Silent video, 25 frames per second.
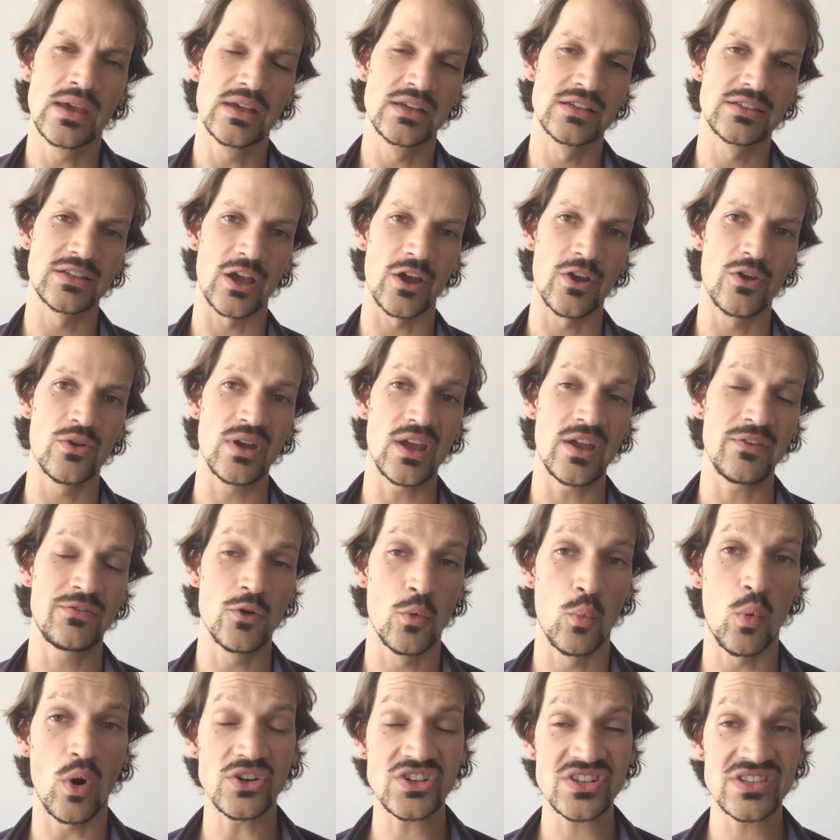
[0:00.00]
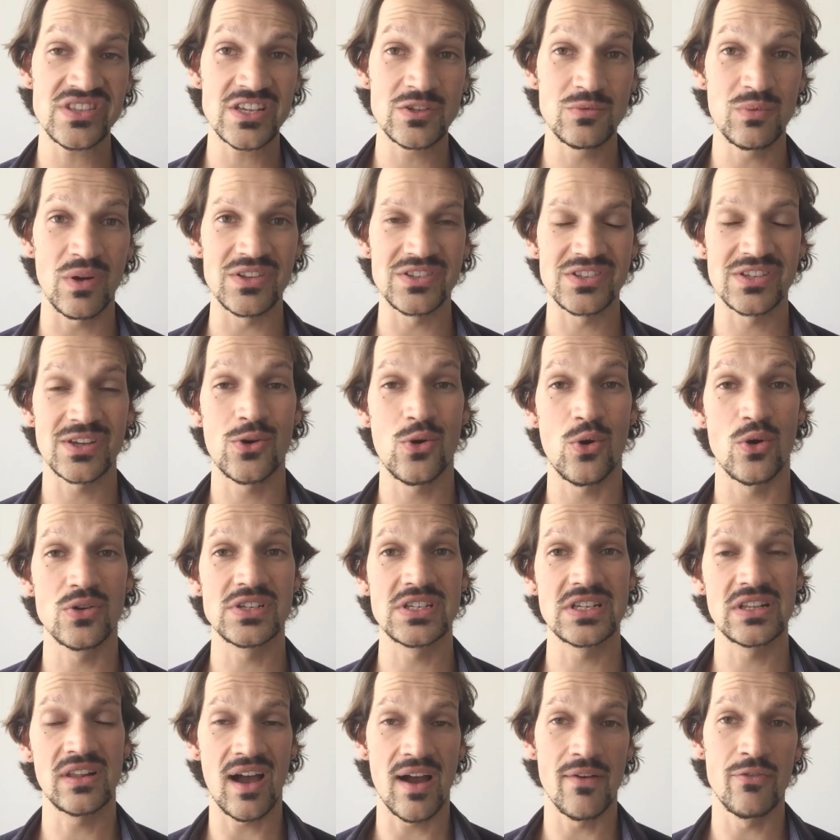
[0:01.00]
So if you're watching this once the course
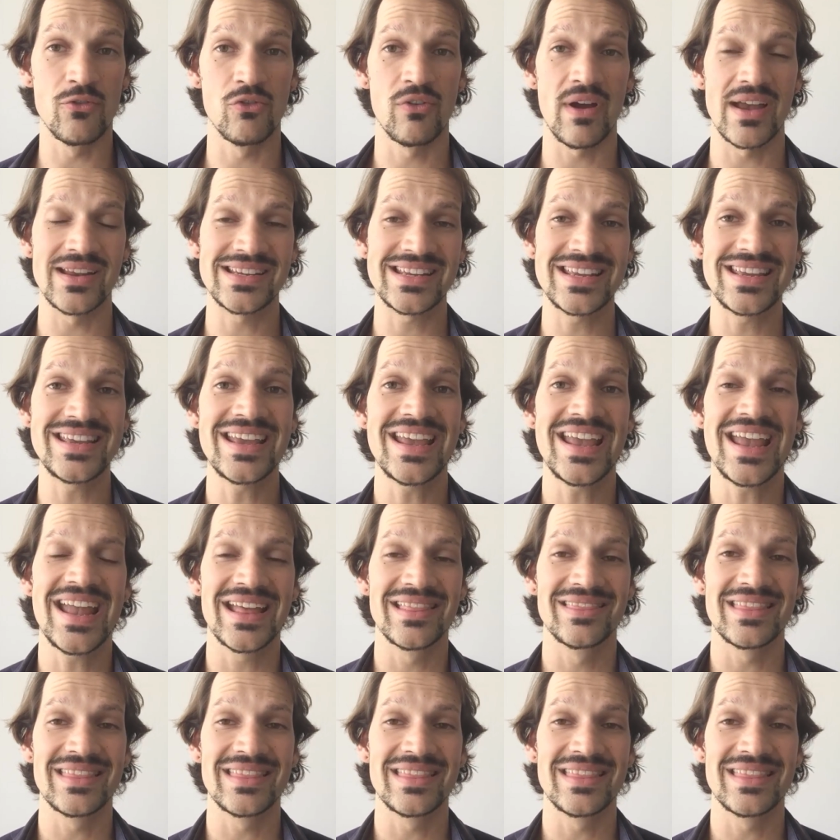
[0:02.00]
is live already,